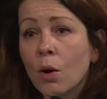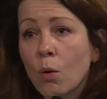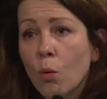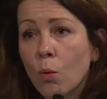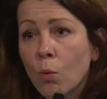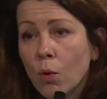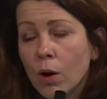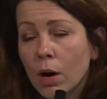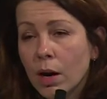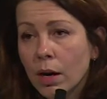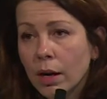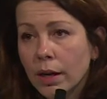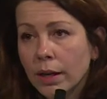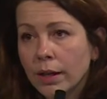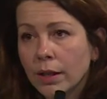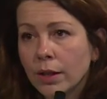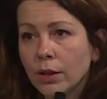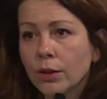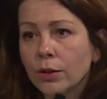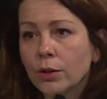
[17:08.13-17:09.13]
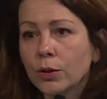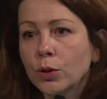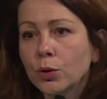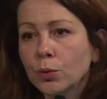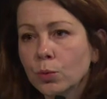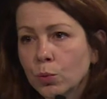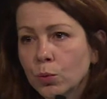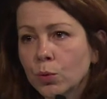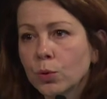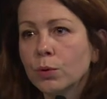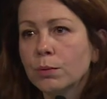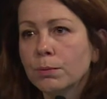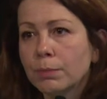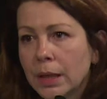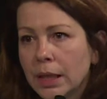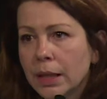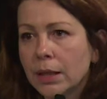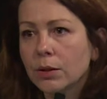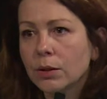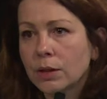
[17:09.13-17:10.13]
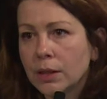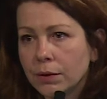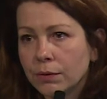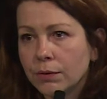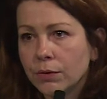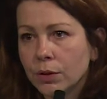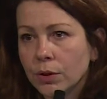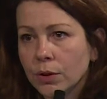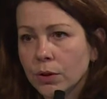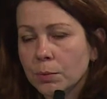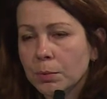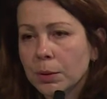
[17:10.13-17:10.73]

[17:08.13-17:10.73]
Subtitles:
why you would make a difference,